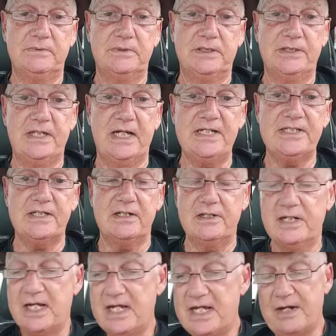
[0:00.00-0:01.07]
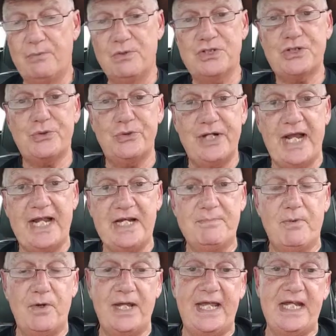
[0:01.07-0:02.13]
Okay, so it was created
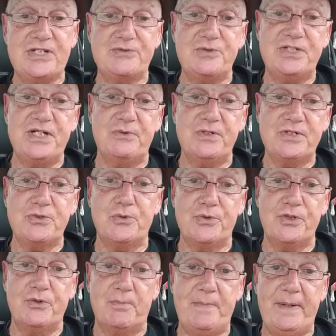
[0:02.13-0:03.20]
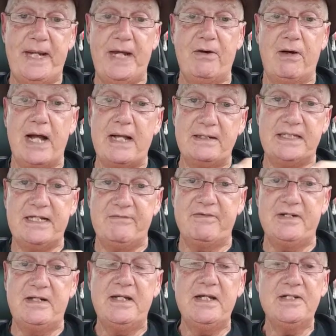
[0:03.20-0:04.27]
by extraterritorial power
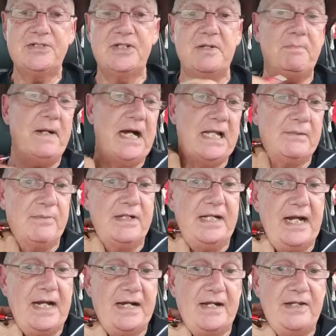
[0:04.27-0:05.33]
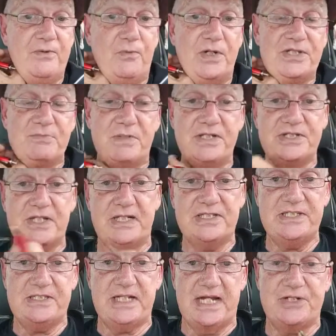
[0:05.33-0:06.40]
given to the Parliament under the Westminster
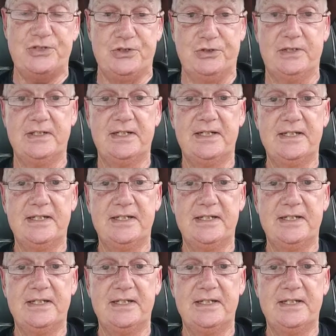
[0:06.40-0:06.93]
Statute.